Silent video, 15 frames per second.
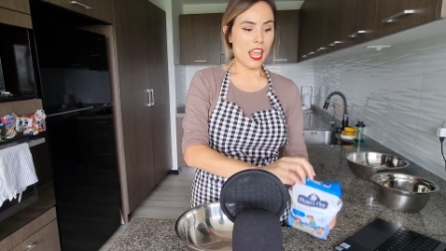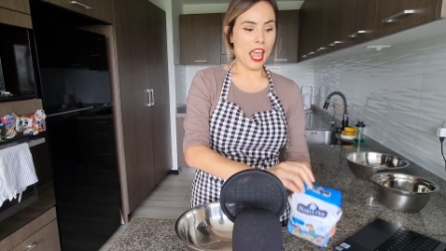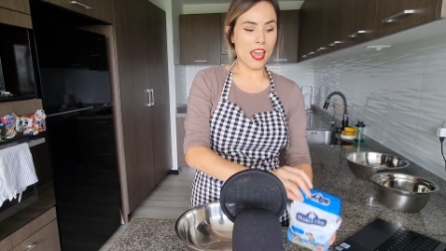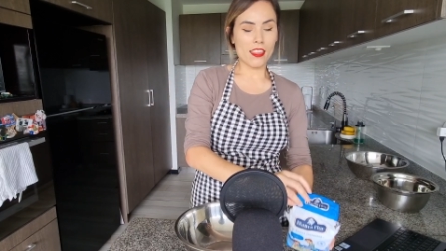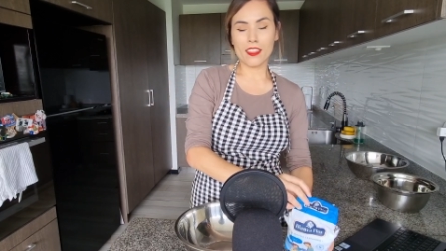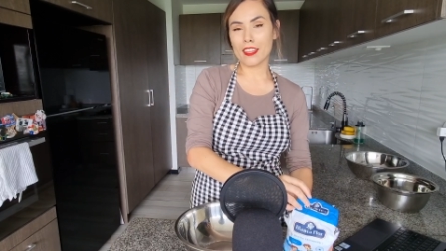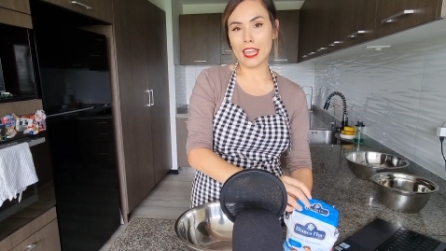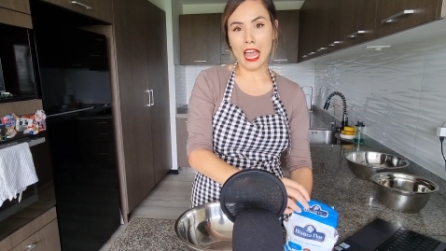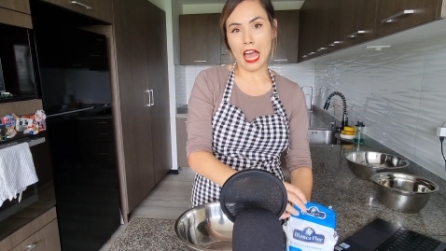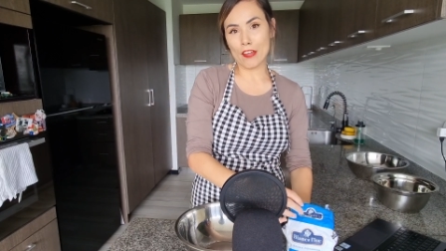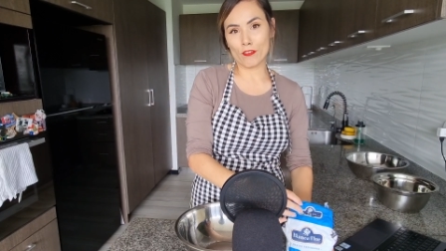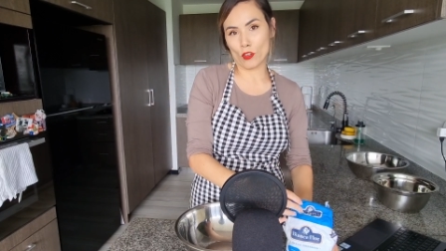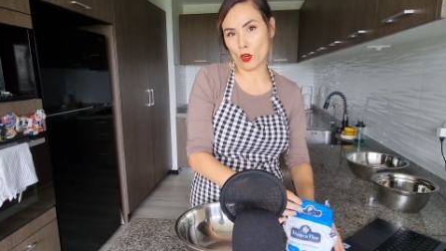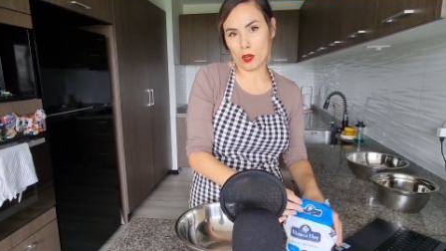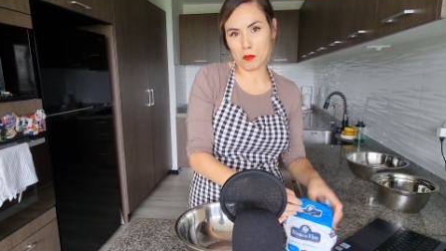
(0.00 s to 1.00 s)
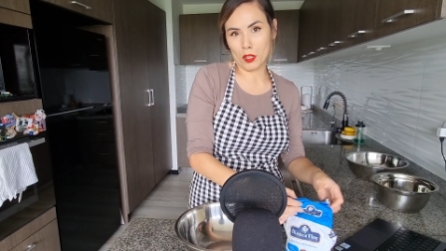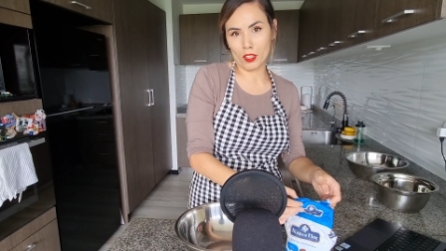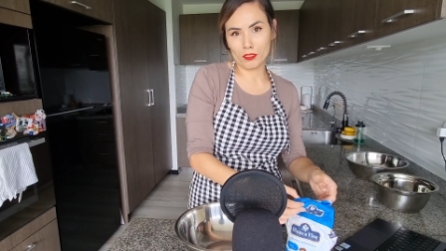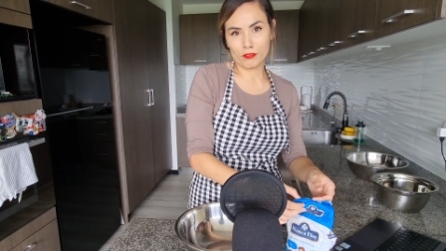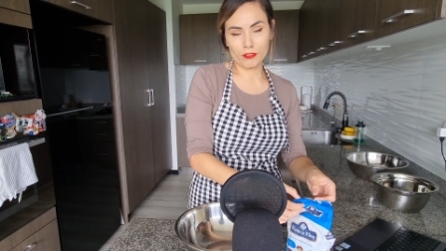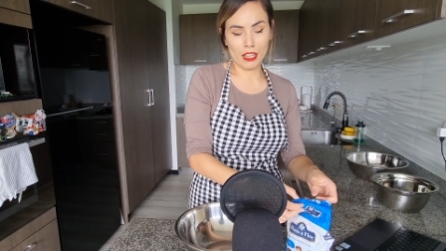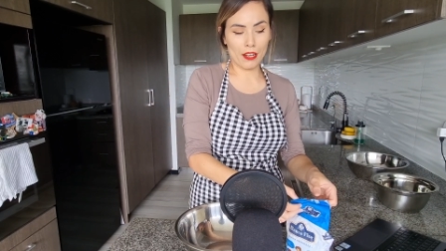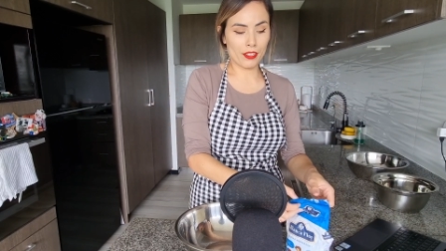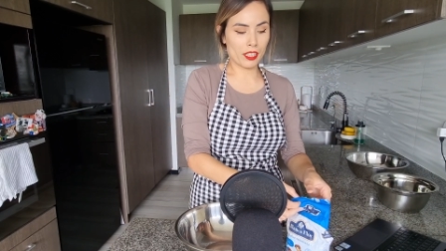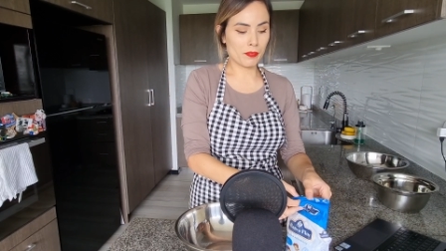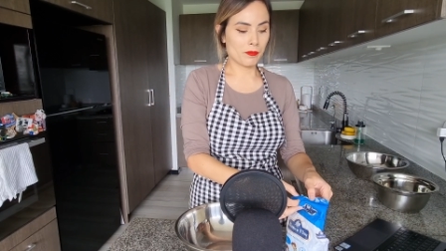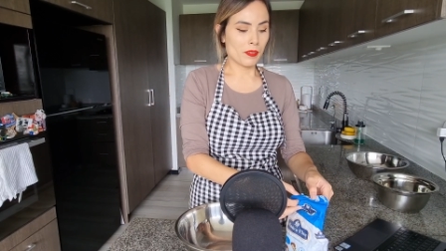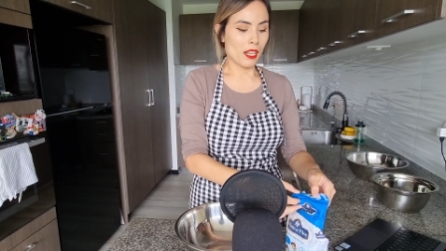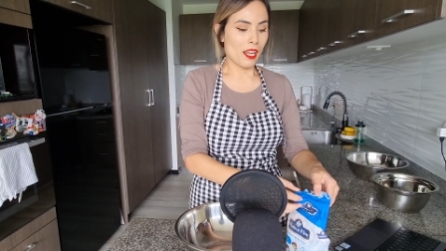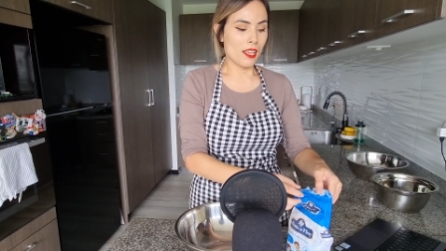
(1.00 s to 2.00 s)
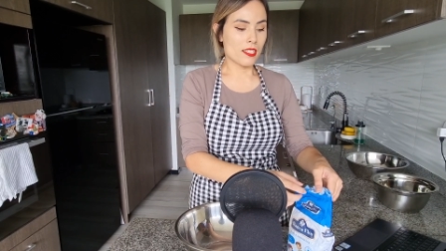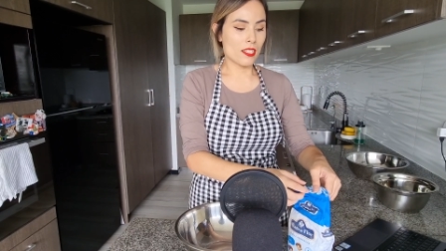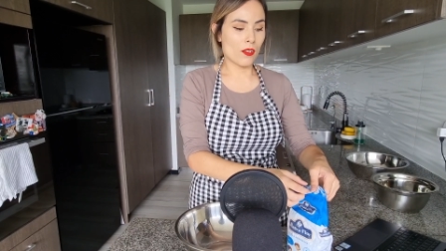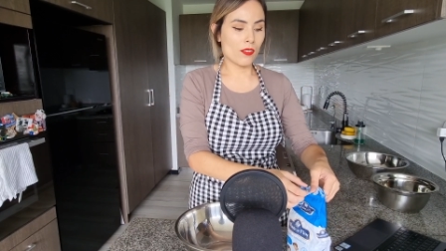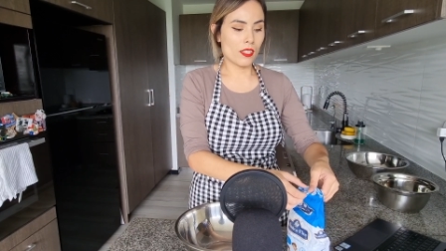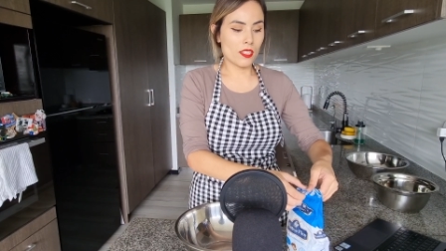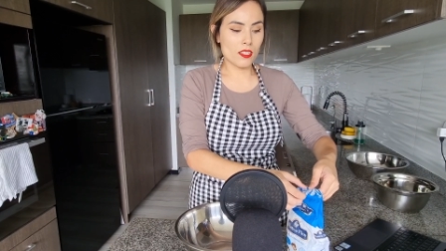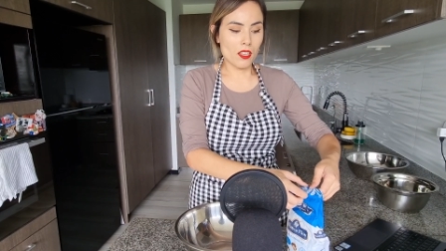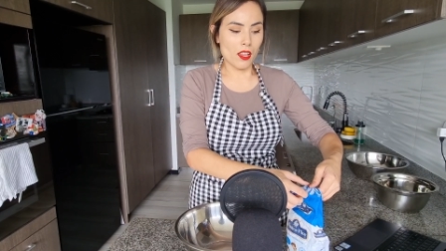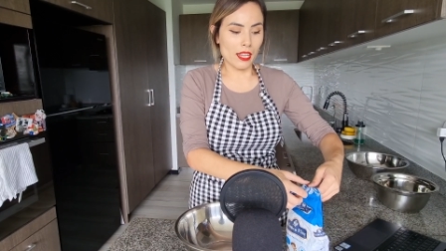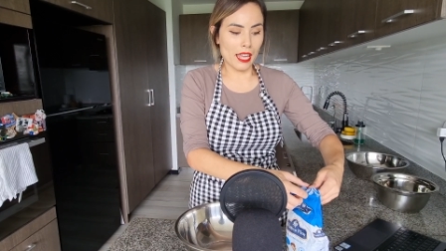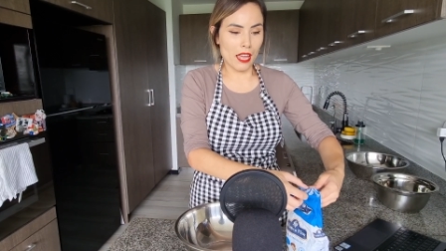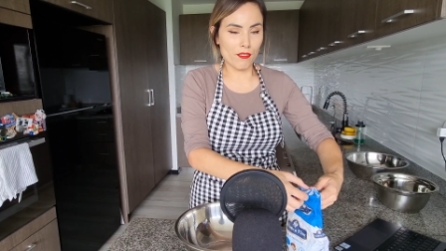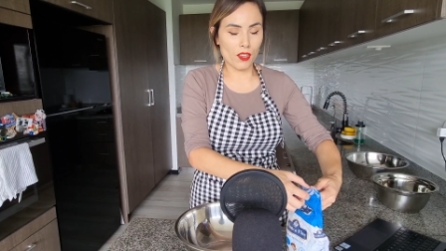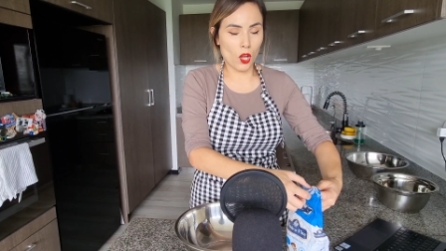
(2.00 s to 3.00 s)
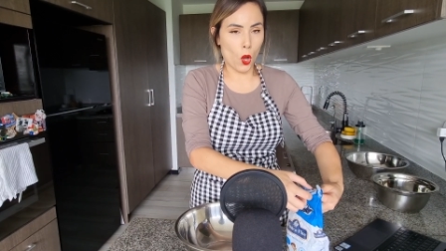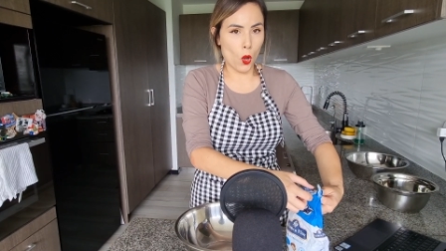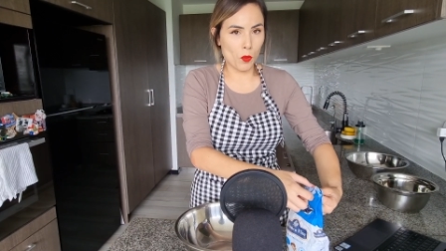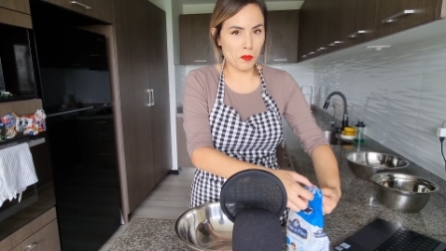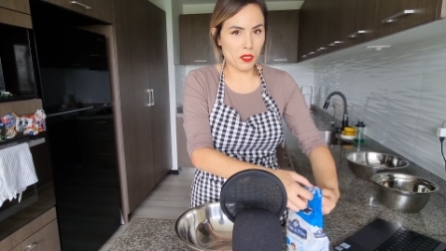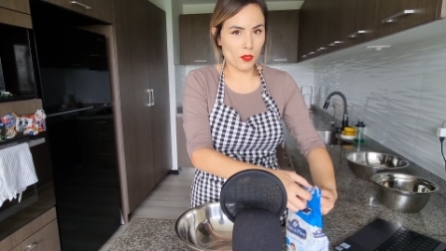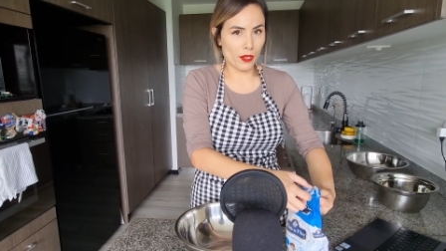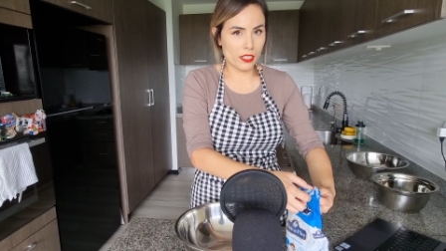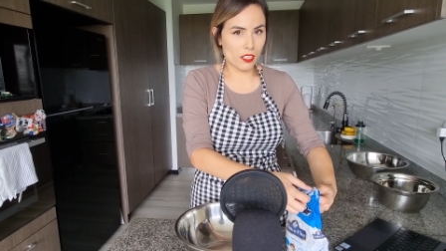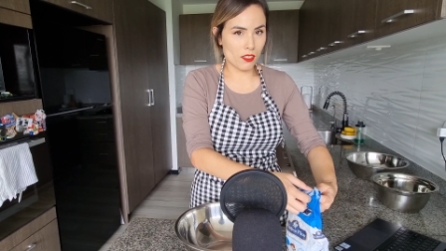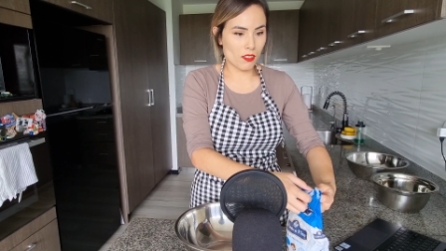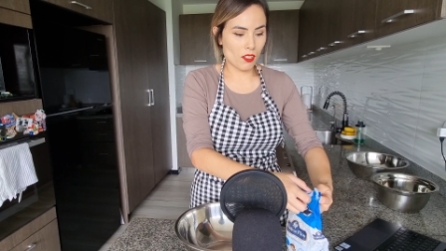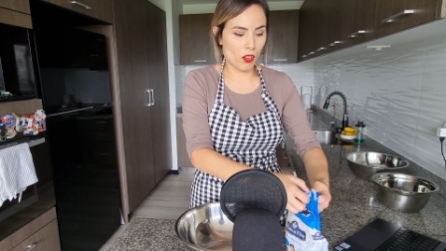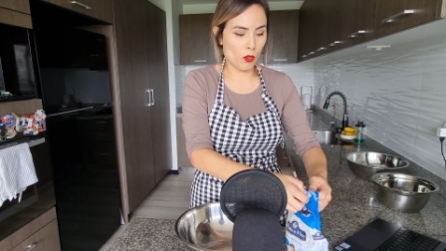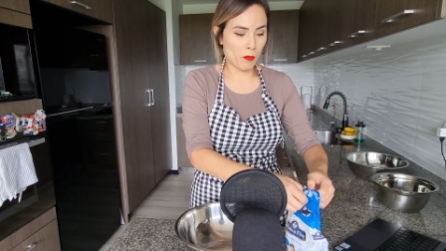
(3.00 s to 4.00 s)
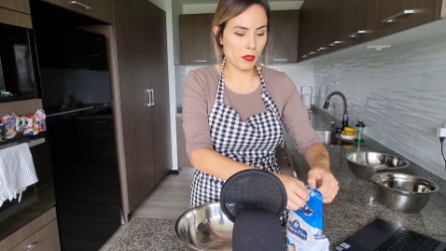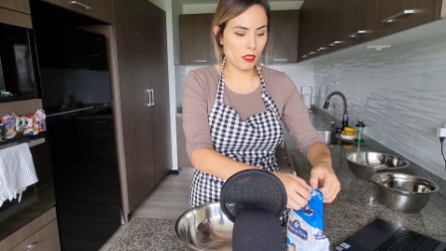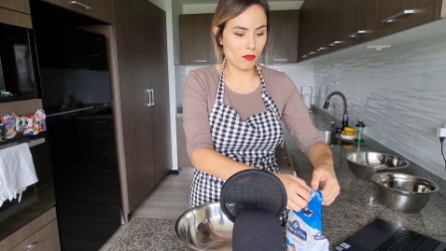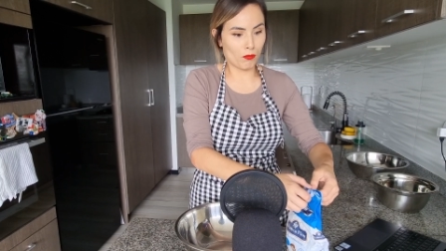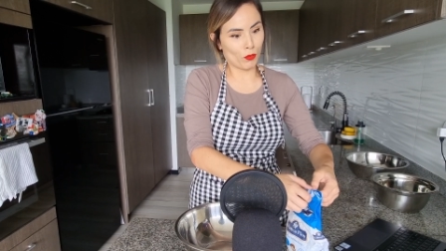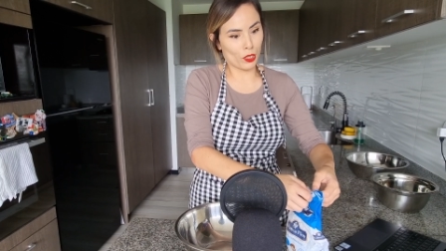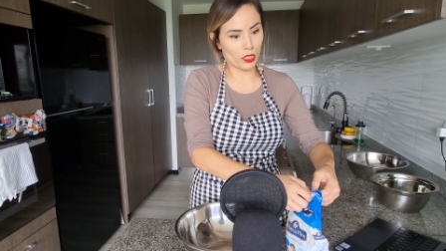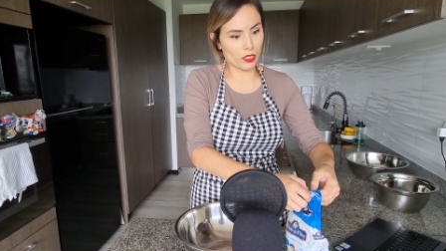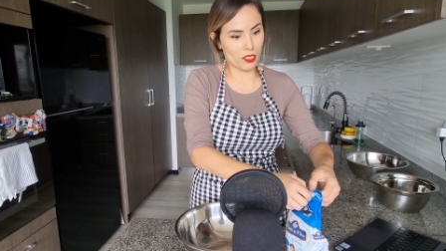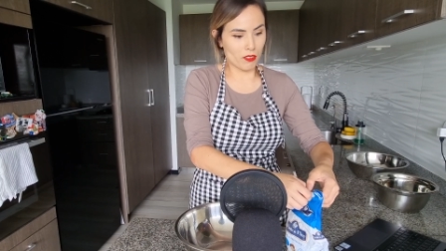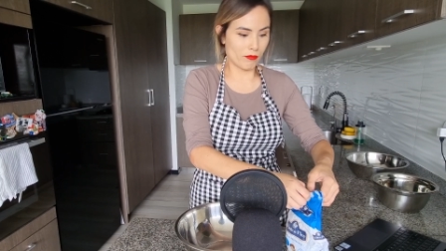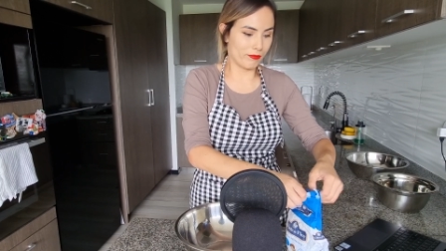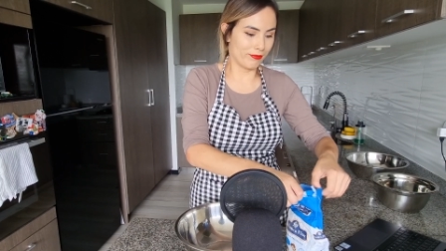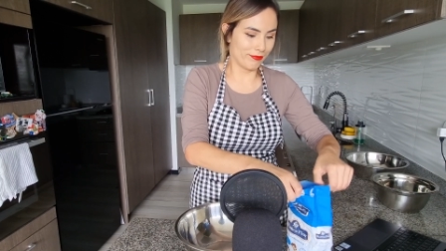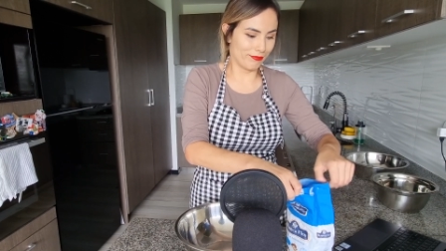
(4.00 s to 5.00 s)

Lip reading: And then they have normal flour. So this is all I have at home, so I just hope it works.